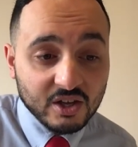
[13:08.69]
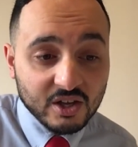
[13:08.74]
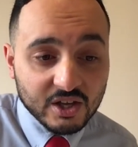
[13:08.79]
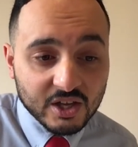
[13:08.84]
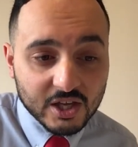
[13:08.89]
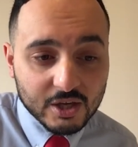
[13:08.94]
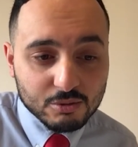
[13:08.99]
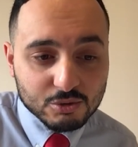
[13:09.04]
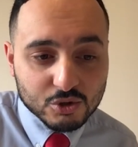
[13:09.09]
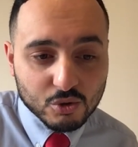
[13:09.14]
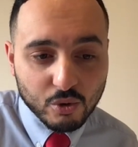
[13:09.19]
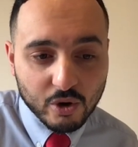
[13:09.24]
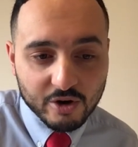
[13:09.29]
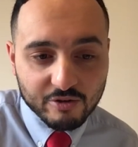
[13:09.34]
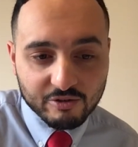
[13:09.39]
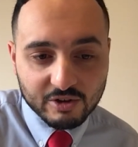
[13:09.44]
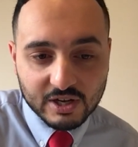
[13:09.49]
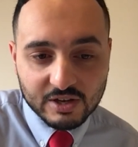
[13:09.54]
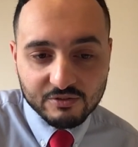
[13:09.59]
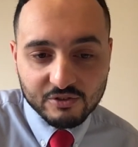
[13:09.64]
He was quite
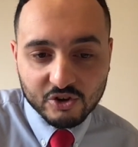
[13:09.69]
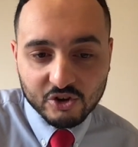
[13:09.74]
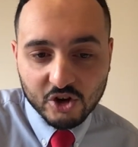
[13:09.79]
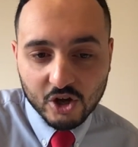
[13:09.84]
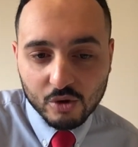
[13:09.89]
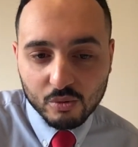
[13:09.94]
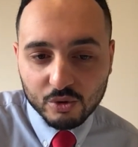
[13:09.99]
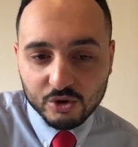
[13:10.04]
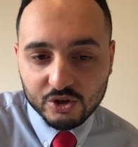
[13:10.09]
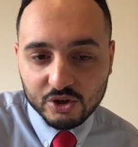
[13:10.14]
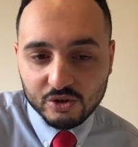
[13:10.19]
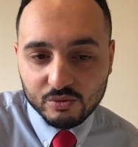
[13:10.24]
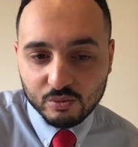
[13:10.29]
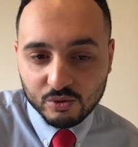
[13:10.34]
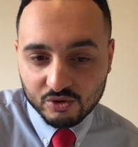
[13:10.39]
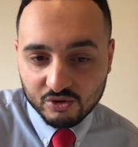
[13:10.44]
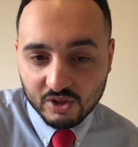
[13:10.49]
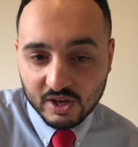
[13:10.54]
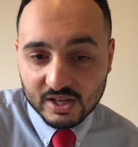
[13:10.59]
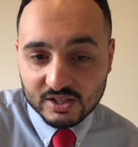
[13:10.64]
relieved that no one
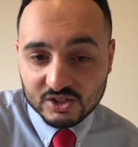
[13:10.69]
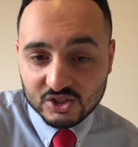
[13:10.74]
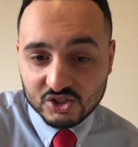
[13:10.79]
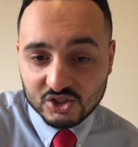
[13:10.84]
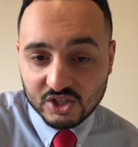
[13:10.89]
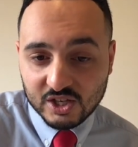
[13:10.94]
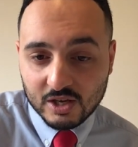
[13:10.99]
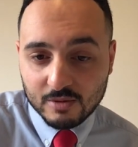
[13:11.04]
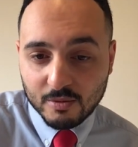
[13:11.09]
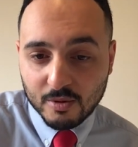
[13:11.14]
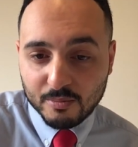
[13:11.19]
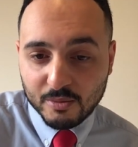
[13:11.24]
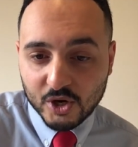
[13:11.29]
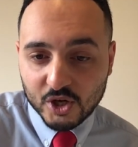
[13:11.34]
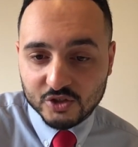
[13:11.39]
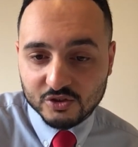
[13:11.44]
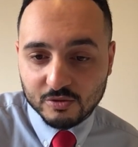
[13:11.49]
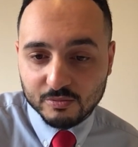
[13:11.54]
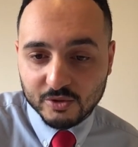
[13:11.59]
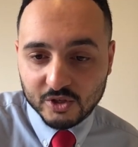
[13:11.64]
was there to see him emerge
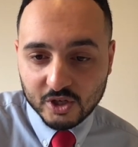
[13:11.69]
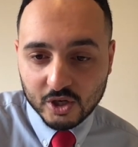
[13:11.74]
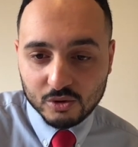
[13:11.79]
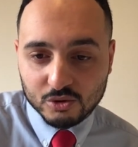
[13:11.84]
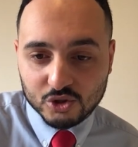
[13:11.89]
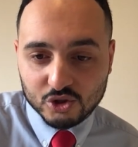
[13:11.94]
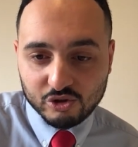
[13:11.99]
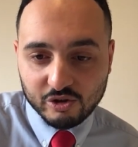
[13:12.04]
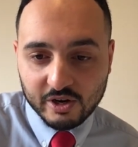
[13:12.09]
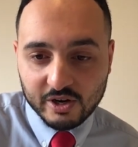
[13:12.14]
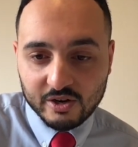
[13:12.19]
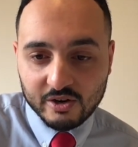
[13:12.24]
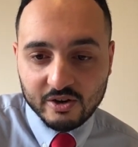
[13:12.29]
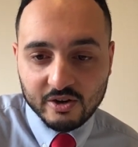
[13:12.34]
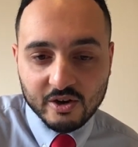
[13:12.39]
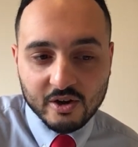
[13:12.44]
from the ghost train.